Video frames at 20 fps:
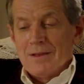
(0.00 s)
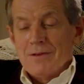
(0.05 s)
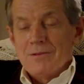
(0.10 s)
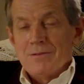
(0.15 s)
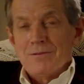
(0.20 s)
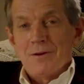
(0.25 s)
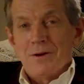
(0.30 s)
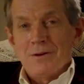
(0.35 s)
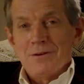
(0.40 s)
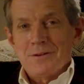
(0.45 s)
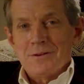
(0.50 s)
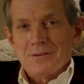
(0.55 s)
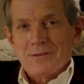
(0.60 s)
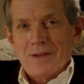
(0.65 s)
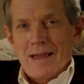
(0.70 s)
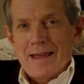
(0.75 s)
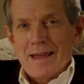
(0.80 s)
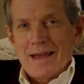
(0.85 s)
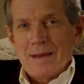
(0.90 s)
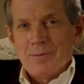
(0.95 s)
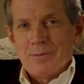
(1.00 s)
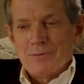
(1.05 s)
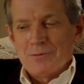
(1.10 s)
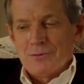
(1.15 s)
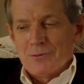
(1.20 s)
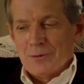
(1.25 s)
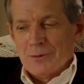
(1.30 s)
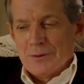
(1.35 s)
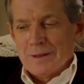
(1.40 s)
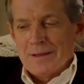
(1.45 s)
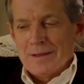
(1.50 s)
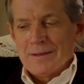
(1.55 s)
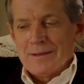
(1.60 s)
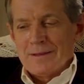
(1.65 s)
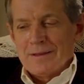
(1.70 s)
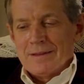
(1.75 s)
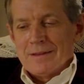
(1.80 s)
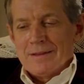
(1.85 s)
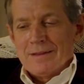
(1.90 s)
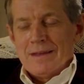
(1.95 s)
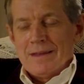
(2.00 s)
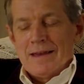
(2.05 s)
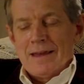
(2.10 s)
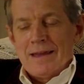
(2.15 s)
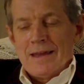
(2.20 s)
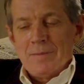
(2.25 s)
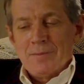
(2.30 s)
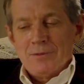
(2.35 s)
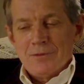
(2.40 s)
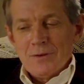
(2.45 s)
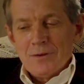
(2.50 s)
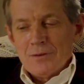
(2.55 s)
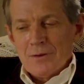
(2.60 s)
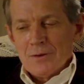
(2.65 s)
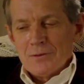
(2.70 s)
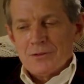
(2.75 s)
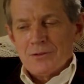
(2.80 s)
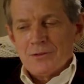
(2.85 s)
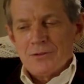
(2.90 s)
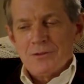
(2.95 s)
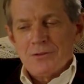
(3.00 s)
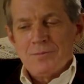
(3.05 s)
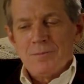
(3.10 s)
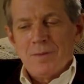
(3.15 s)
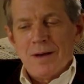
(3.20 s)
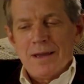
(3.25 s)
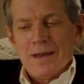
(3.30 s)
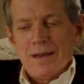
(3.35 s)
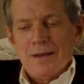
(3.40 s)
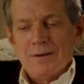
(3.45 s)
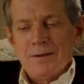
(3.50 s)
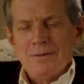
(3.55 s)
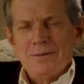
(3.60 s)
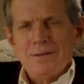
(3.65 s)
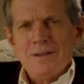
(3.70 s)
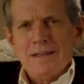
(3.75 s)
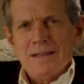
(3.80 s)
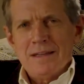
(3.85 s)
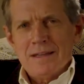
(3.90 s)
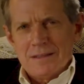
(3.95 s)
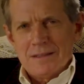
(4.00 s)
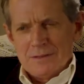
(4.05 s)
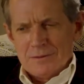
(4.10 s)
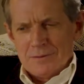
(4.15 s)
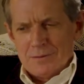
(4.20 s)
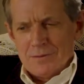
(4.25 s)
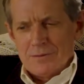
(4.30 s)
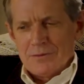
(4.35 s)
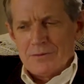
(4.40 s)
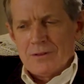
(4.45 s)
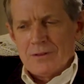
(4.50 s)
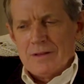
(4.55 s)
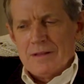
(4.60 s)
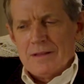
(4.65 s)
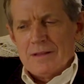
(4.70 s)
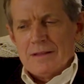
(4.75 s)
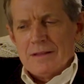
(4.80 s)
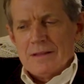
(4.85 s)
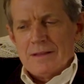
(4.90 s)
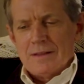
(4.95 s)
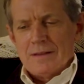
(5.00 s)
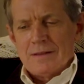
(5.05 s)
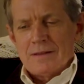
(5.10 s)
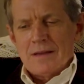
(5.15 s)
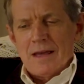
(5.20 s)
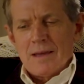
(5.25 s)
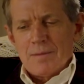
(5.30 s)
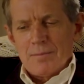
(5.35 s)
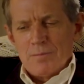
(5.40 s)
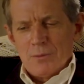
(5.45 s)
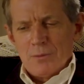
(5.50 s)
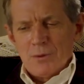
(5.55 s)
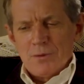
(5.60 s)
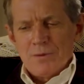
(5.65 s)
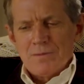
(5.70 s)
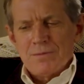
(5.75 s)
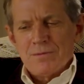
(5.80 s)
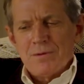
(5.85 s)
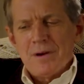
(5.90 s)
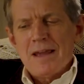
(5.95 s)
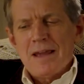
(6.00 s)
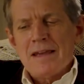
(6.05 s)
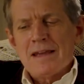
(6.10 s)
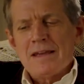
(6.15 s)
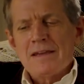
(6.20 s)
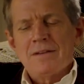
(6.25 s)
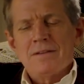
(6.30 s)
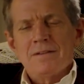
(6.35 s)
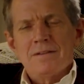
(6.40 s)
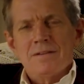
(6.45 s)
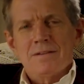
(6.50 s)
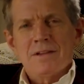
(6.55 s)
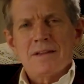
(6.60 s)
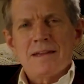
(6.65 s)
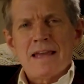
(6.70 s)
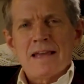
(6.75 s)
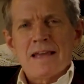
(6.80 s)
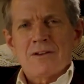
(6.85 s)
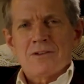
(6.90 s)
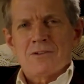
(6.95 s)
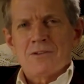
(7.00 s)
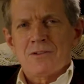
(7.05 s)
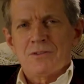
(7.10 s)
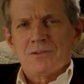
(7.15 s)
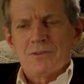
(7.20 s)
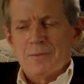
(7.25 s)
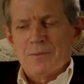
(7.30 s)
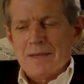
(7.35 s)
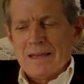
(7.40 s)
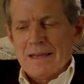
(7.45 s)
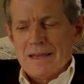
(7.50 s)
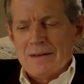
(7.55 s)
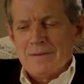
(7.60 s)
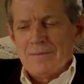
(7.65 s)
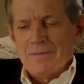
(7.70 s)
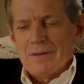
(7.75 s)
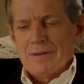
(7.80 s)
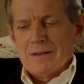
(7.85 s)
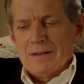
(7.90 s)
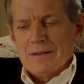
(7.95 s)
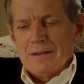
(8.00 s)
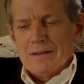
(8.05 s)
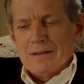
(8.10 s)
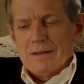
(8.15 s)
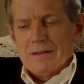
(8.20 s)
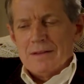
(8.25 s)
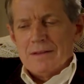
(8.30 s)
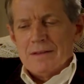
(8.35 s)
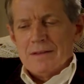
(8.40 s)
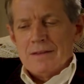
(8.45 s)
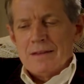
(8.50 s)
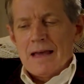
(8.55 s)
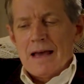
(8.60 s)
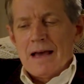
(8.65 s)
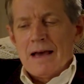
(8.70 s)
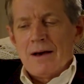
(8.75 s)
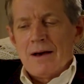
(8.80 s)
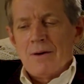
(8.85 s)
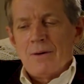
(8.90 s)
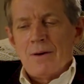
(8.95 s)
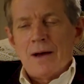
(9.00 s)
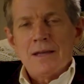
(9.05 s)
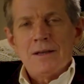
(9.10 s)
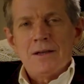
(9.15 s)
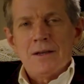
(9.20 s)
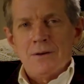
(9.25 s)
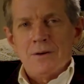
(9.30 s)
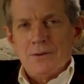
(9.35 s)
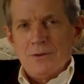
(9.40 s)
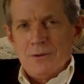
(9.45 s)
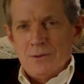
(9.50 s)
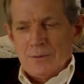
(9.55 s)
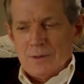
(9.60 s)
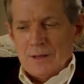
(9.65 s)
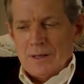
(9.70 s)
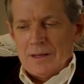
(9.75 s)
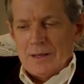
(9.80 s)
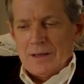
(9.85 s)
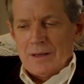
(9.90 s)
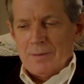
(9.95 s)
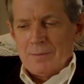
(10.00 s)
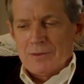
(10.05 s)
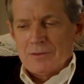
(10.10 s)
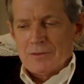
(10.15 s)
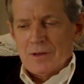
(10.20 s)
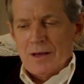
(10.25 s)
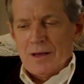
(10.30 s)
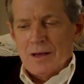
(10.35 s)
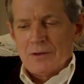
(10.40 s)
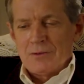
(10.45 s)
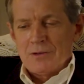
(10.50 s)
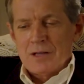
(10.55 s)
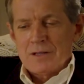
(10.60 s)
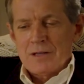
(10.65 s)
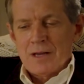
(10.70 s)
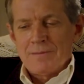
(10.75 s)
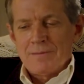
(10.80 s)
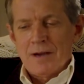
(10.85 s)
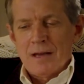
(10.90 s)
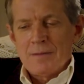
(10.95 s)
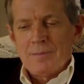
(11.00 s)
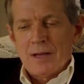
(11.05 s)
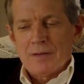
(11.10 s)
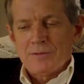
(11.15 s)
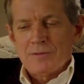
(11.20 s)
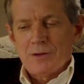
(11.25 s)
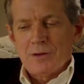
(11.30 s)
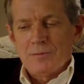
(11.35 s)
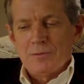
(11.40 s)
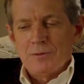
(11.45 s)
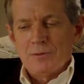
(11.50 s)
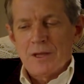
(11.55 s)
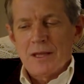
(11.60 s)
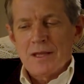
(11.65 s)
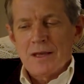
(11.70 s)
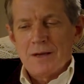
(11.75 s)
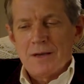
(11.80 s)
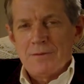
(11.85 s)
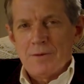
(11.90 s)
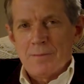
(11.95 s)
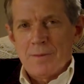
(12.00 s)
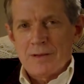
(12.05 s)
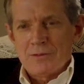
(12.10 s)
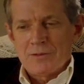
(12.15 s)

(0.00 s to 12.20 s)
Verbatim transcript: Fond as I am of drawing, I am so conscious of my own ignorance that I am more afraid than anxious to begin. Now I know you are here, Mr. Hartright, I find myself looking over my